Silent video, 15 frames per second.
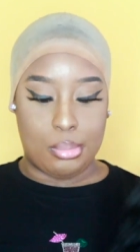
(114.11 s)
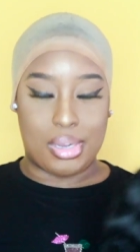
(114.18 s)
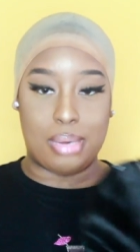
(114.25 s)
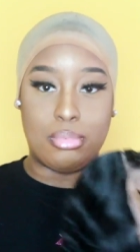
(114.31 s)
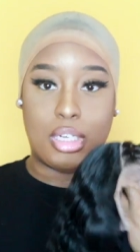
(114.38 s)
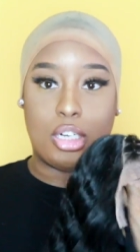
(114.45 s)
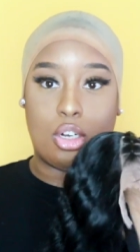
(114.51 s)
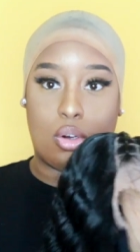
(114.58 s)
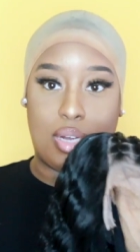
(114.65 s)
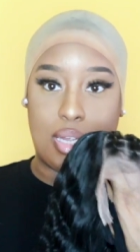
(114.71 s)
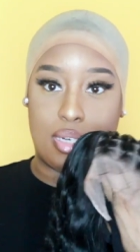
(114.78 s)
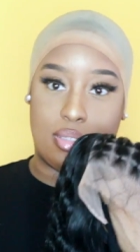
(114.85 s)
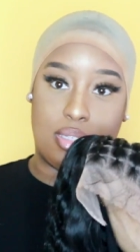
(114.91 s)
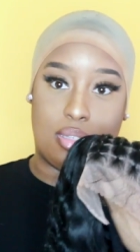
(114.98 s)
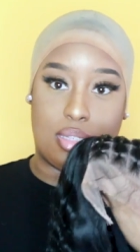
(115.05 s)
But I'm gonna go
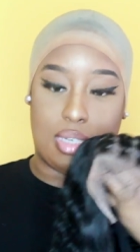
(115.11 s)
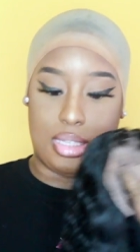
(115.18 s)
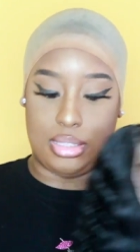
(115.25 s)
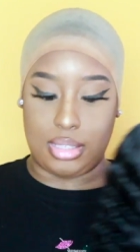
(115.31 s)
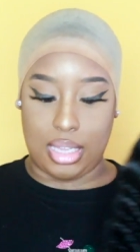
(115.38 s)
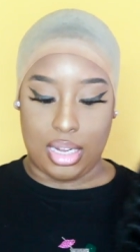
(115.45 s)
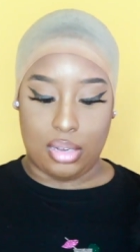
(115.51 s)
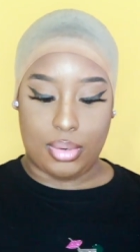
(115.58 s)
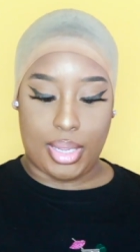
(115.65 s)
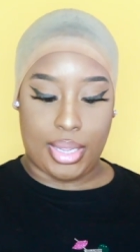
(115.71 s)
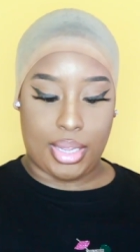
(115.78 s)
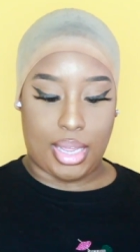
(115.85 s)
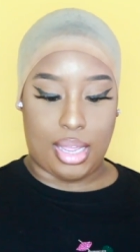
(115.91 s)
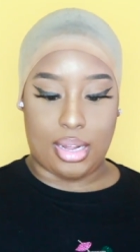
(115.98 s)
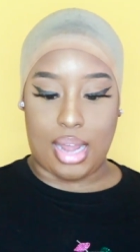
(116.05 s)
ahead and tint the lace
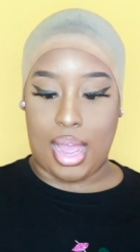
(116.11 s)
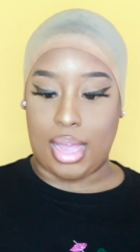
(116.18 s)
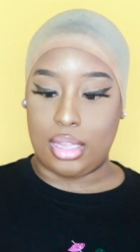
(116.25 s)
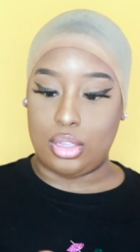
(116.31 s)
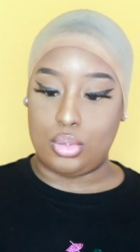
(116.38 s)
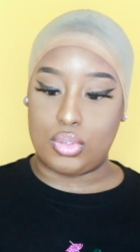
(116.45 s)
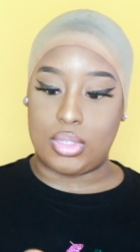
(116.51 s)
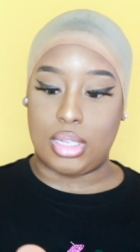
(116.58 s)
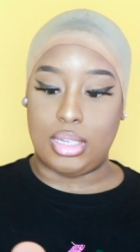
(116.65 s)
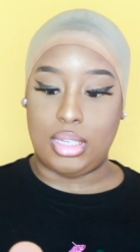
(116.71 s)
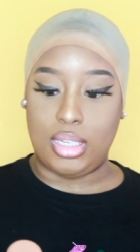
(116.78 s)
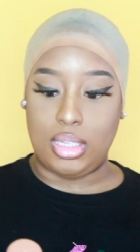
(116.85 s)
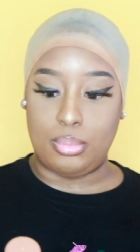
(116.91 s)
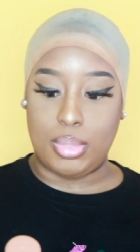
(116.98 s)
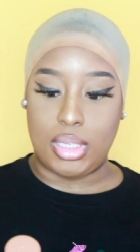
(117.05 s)
anyway, and I use the
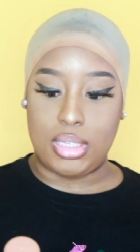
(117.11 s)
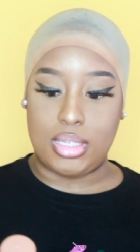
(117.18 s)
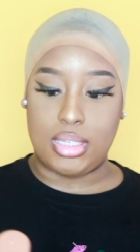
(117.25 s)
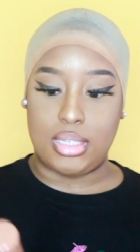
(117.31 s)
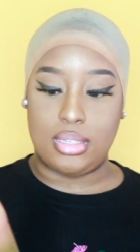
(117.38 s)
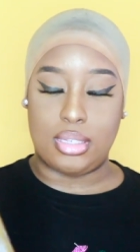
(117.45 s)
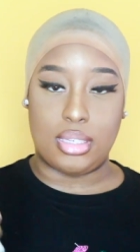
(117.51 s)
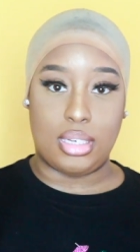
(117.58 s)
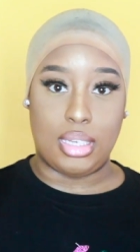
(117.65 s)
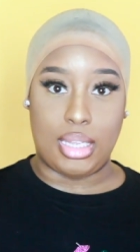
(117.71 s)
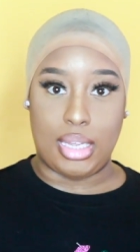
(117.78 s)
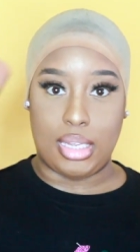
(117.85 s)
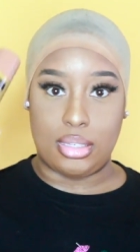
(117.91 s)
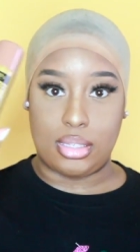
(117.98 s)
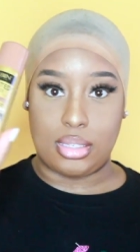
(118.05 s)
Eben tinted
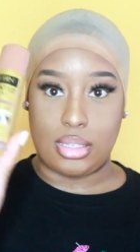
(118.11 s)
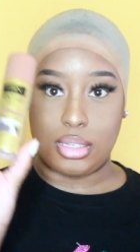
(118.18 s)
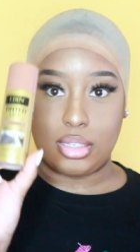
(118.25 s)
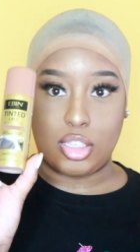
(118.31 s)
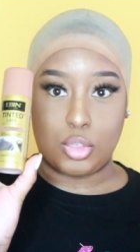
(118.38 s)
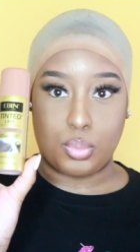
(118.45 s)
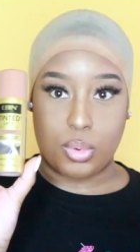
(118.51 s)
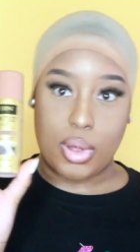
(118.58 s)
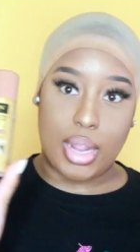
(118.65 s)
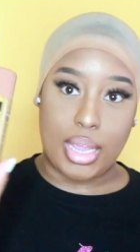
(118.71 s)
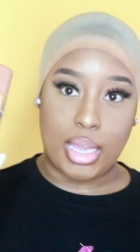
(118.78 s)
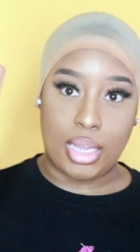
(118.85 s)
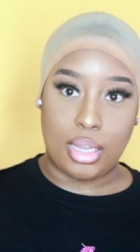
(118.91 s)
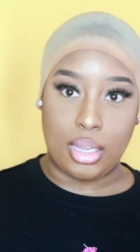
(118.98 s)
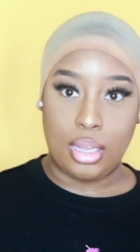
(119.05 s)
lace
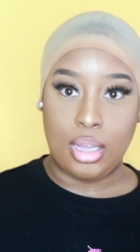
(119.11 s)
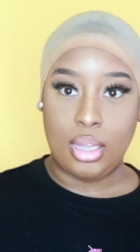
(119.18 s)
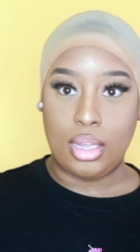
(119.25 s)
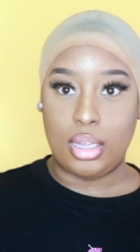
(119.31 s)
spray.